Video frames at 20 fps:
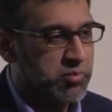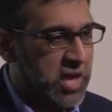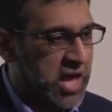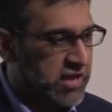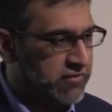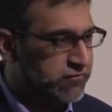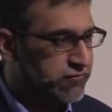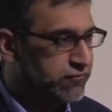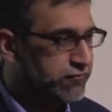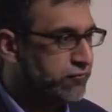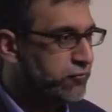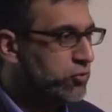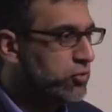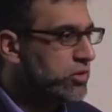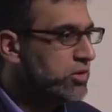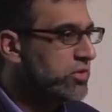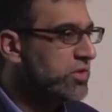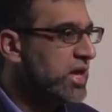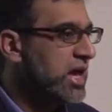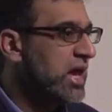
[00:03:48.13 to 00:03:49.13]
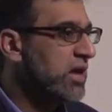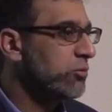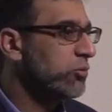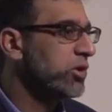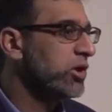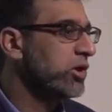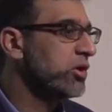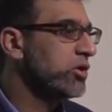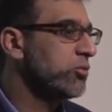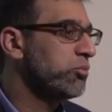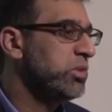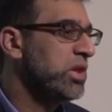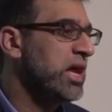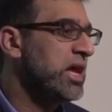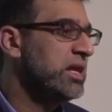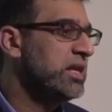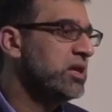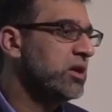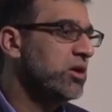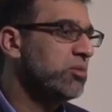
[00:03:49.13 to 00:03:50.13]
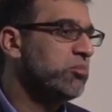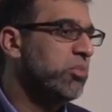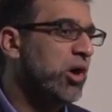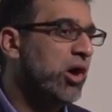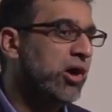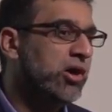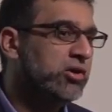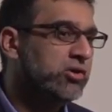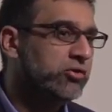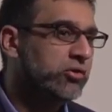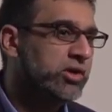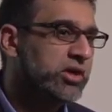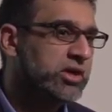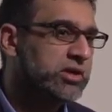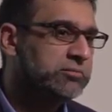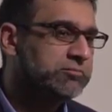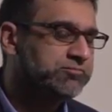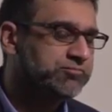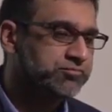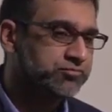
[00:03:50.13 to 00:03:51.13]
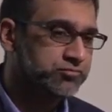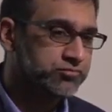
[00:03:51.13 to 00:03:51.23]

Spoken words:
And for that, we're planning on partnering